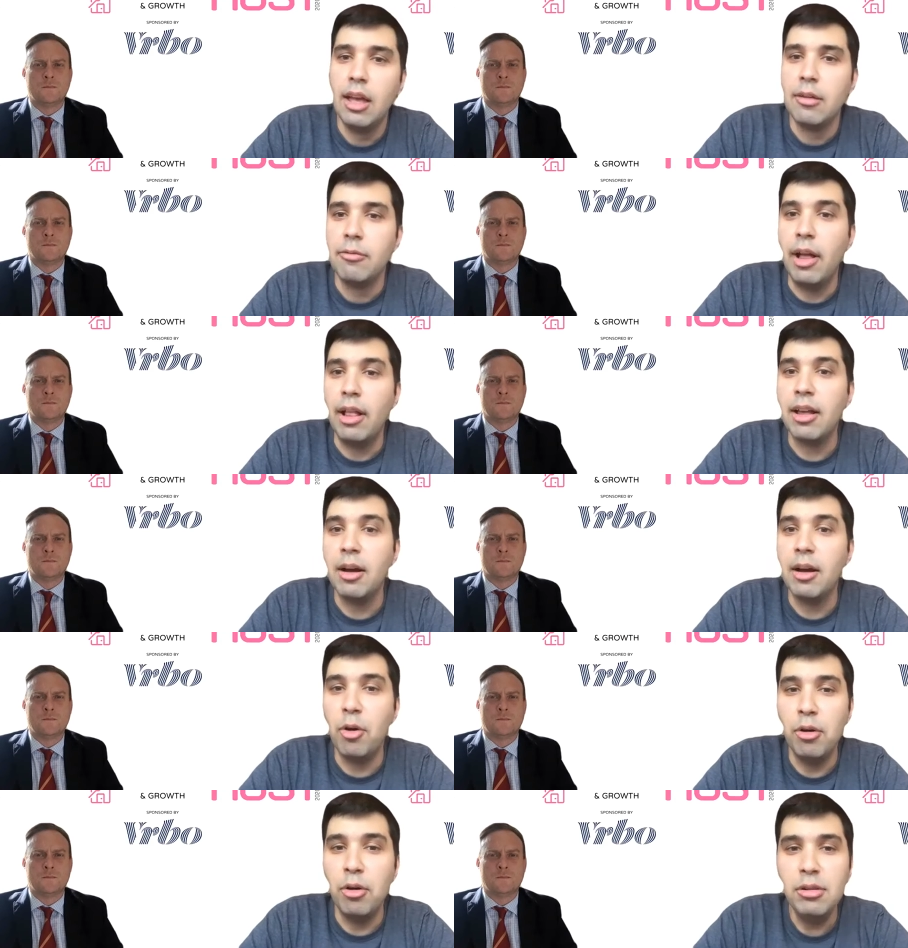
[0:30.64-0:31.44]

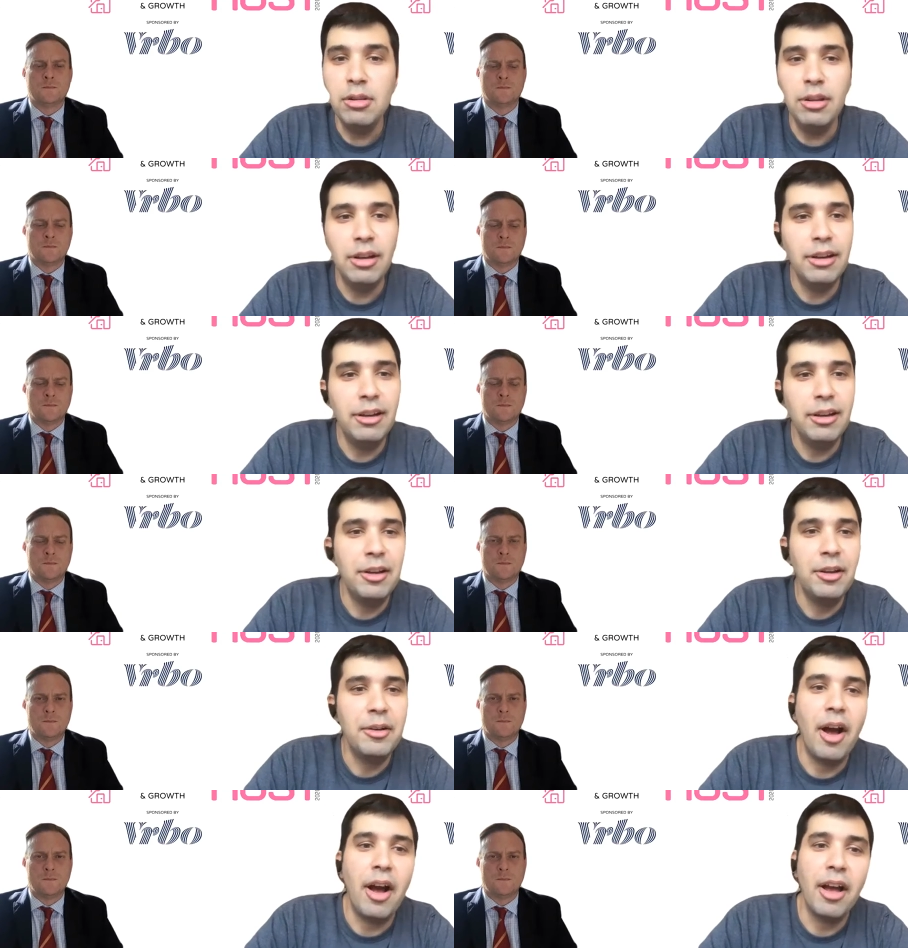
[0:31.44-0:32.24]
Speaker 1: Welcome all.
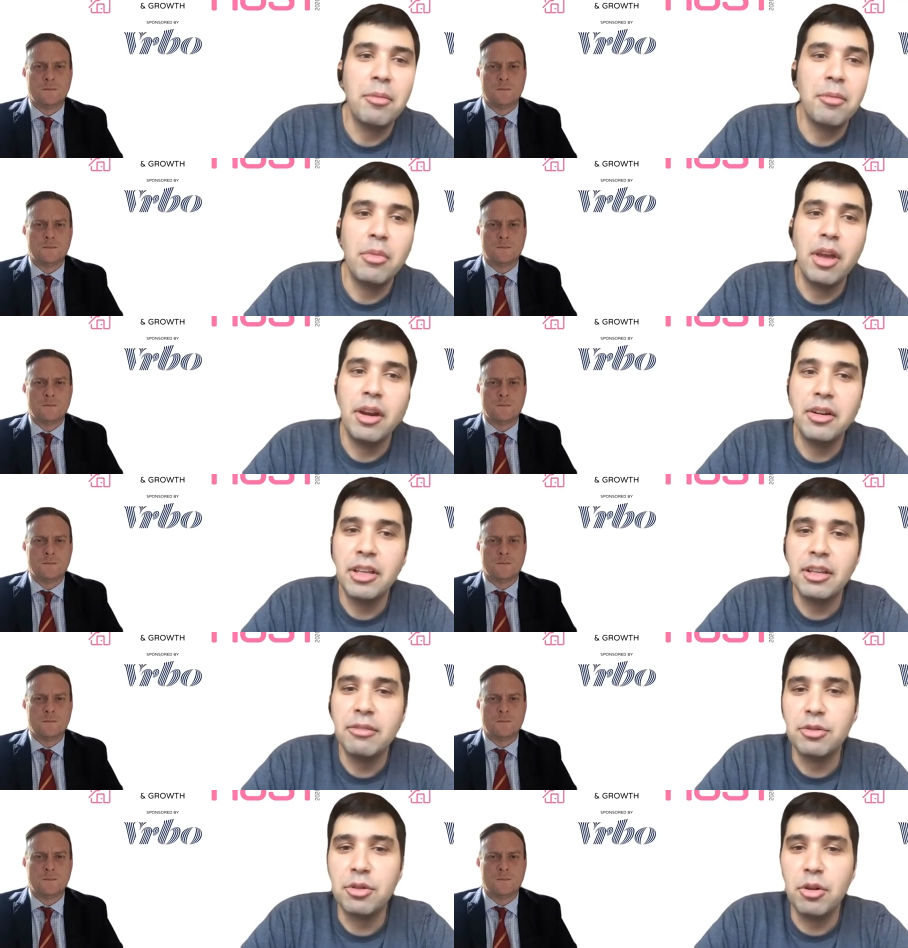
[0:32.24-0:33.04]
Uh, I'm
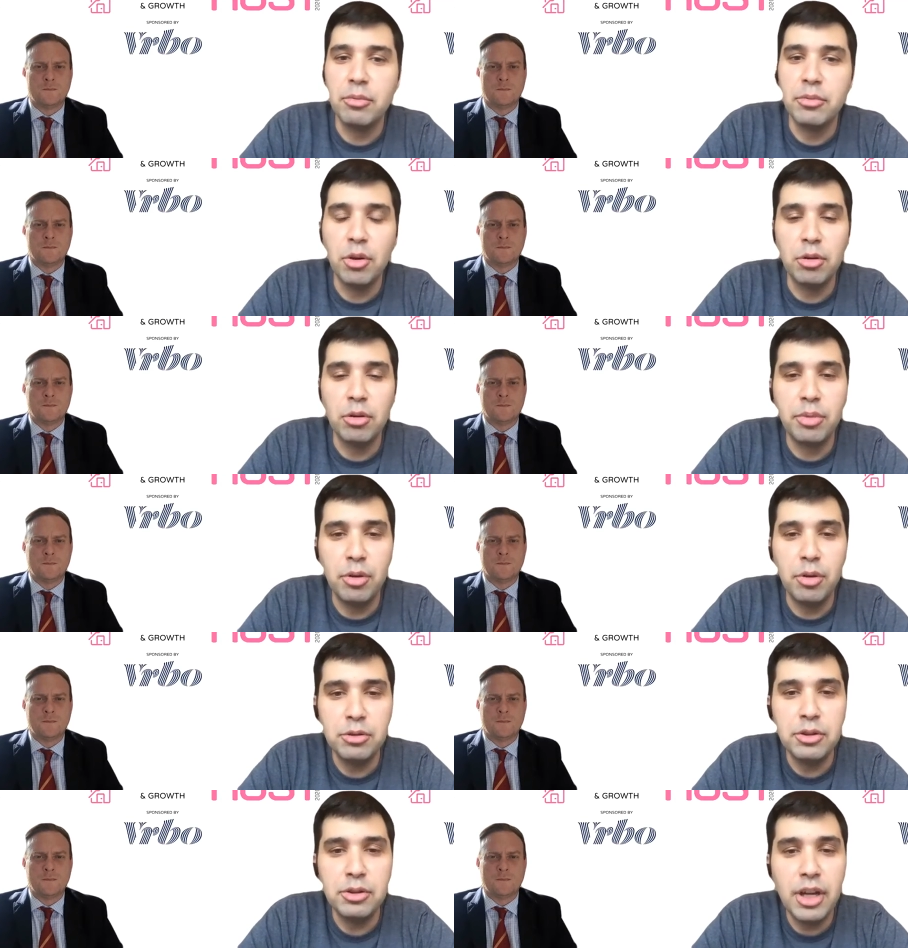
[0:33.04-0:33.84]
Erin from your
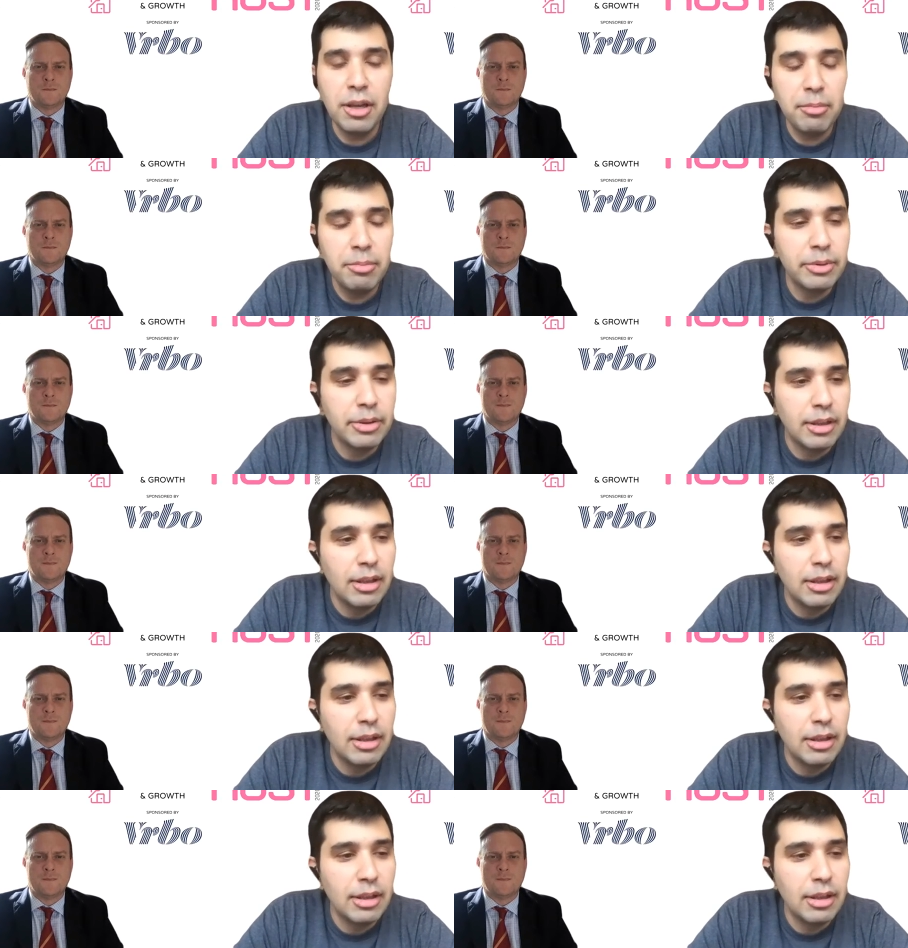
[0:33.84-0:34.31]
port rep.